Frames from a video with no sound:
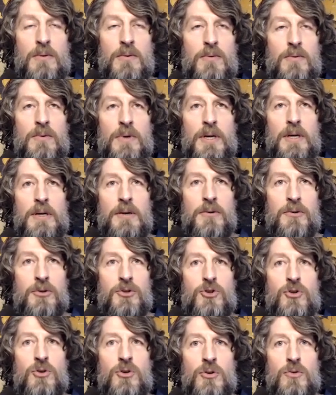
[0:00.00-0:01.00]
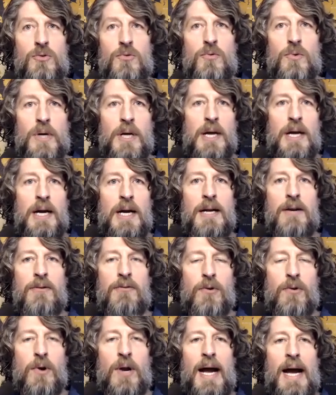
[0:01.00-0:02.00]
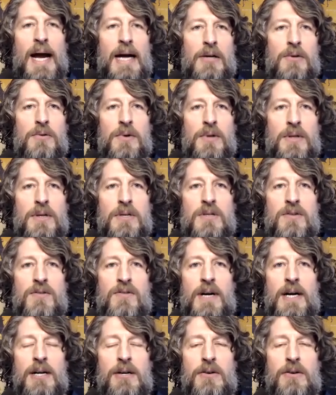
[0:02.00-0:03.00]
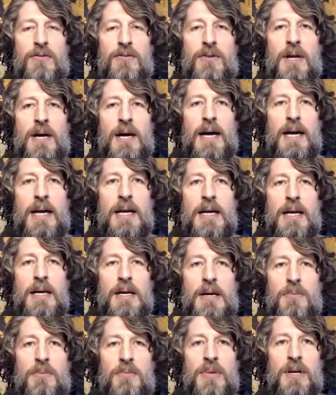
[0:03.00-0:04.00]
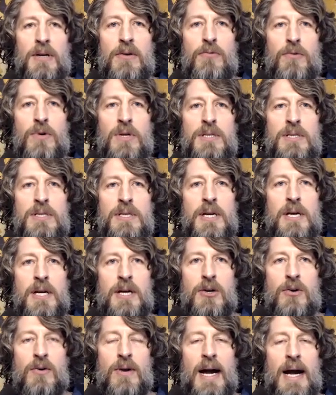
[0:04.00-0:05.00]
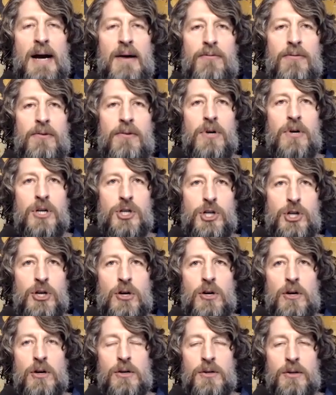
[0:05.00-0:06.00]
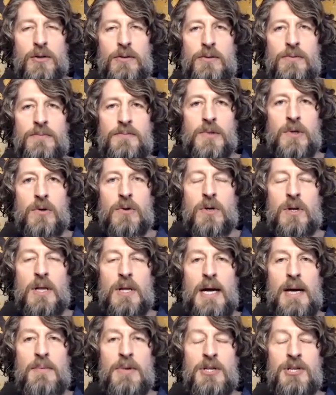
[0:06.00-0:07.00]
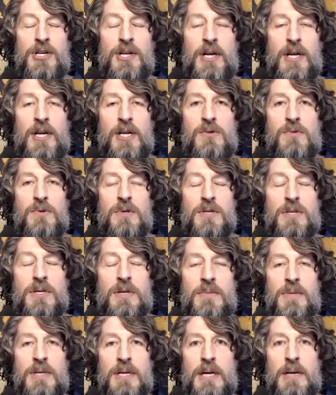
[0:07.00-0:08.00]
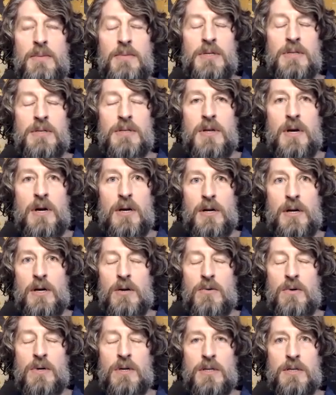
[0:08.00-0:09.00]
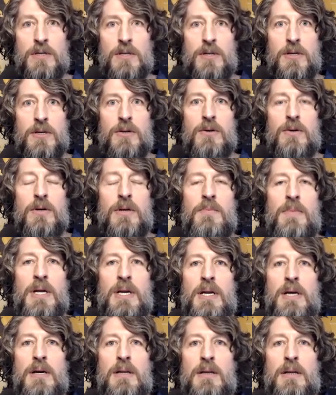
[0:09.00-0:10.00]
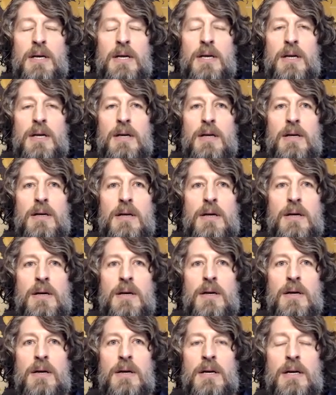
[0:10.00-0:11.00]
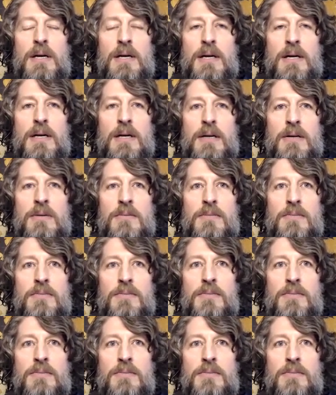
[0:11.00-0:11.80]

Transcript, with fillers: we, we kind of react with this fight or flight. But if we see a graph or a chart or climate change, which sometimes is not always, you know, immediately um,